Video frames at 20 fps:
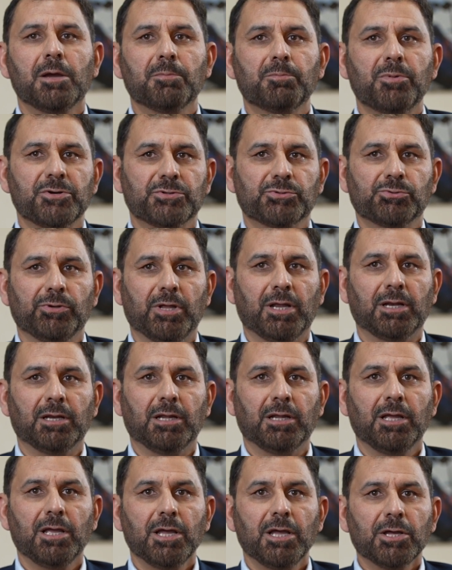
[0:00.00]
personnel.
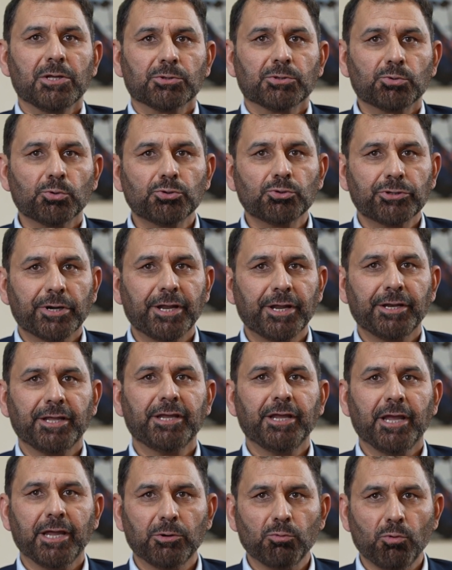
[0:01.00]
Through
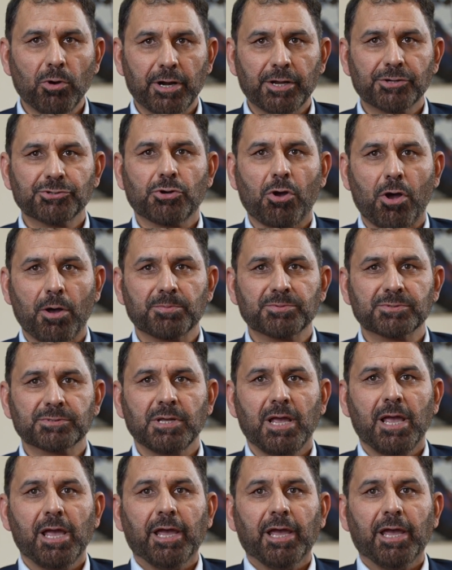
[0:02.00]
training in workshops,